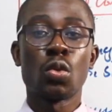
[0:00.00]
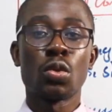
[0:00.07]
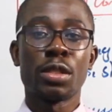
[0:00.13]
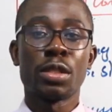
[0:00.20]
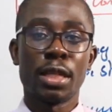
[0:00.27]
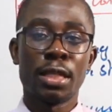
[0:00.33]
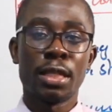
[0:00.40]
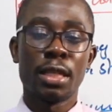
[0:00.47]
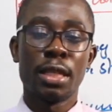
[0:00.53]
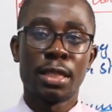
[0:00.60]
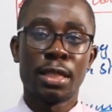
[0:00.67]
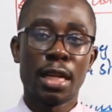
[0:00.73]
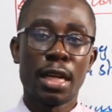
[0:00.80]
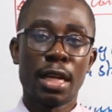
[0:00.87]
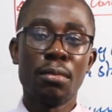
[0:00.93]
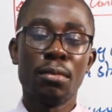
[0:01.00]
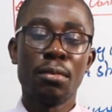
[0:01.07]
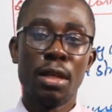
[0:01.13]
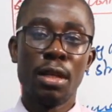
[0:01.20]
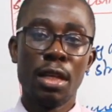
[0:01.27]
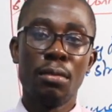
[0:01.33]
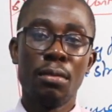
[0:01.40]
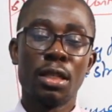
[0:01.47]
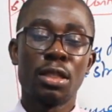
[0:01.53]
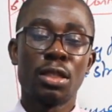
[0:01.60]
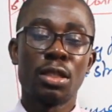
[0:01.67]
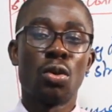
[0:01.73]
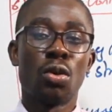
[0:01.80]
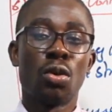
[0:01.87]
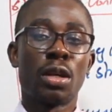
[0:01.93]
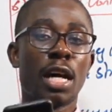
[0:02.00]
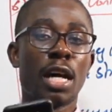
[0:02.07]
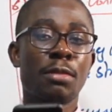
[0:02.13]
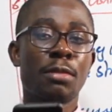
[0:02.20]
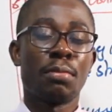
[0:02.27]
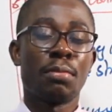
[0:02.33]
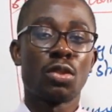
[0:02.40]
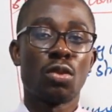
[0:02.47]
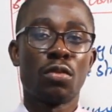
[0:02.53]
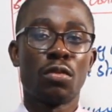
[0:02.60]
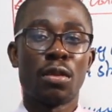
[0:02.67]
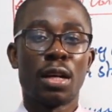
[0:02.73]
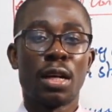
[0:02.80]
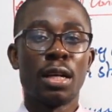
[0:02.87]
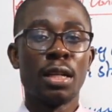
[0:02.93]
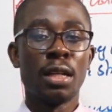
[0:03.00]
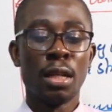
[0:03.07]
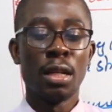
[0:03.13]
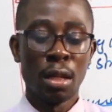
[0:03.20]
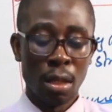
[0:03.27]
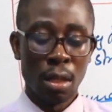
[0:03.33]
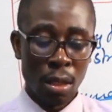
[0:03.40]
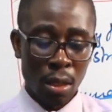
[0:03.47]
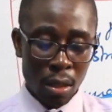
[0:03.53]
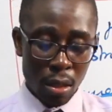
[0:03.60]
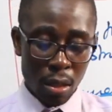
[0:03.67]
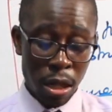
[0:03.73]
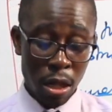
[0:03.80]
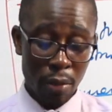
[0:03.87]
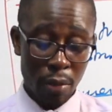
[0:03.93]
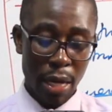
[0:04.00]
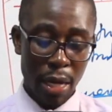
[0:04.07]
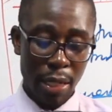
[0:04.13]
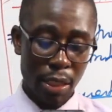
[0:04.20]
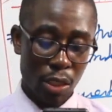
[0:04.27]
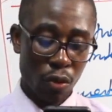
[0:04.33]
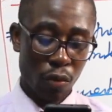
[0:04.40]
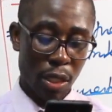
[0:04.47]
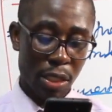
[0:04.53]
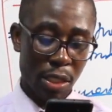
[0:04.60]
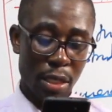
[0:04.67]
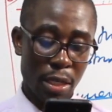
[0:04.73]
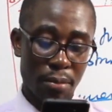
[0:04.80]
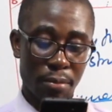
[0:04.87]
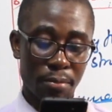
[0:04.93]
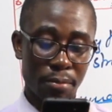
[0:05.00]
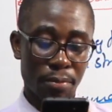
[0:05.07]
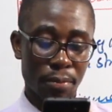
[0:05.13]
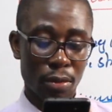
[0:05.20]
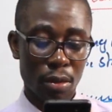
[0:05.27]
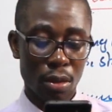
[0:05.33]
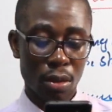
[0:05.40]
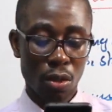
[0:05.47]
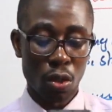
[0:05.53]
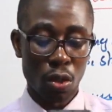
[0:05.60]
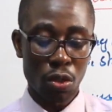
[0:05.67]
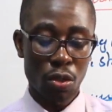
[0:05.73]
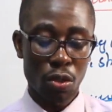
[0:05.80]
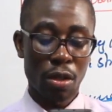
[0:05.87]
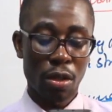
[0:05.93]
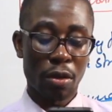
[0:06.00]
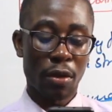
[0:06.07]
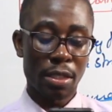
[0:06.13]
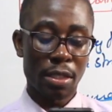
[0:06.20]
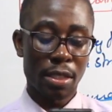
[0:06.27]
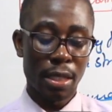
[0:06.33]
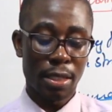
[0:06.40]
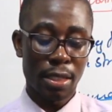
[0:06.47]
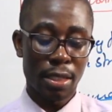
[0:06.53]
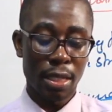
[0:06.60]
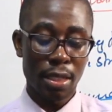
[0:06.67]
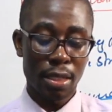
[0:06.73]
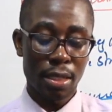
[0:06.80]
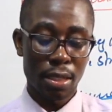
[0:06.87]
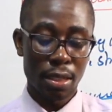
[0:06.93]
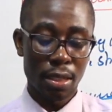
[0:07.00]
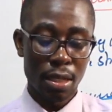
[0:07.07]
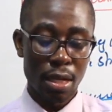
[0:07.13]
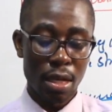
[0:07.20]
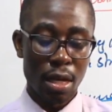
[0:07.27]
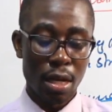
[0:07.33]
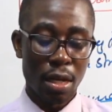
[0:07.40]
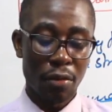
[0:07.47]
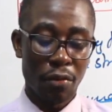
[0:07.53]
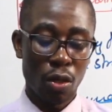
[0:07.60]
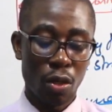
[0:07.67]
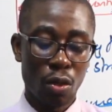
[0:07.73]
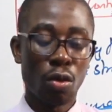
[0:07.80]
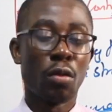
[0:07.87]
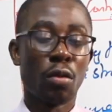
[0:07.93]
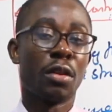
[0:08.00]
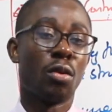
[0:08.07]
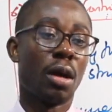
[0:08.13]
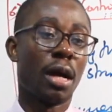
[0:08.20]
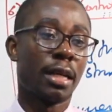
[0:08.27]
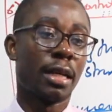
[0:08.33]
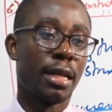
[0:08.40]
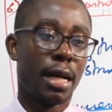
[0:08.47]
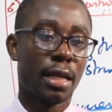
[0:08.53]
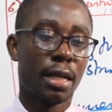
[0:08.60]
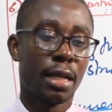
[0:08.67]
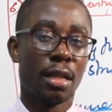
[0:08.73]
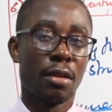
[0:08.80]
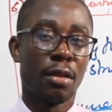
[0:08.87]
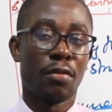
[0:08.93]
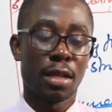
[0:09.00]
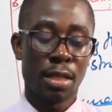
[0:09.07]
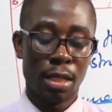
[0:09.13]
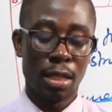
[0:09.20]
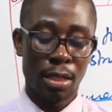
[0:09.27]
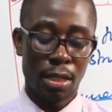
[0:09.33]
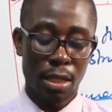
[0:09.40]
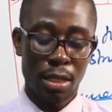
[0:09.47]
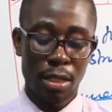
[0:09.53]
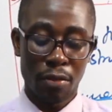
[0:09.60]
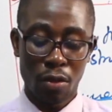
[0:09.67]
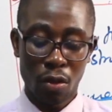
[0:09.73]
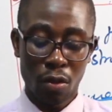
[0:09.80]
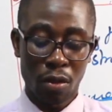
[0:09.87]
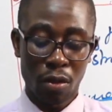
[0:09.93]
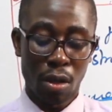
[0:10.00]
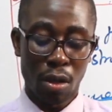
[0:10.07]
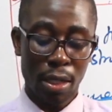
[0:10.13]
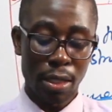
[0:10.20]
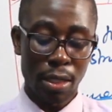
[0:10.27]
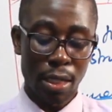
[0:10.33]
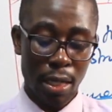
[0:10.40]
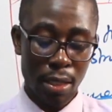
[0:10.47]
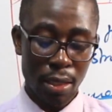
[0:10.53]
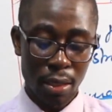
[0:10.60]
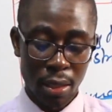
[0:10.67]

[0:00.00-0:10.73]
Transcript: set the time limit or aspect of budget on the same. Also, they facilitate review of the work done. They facilitate review of the work done.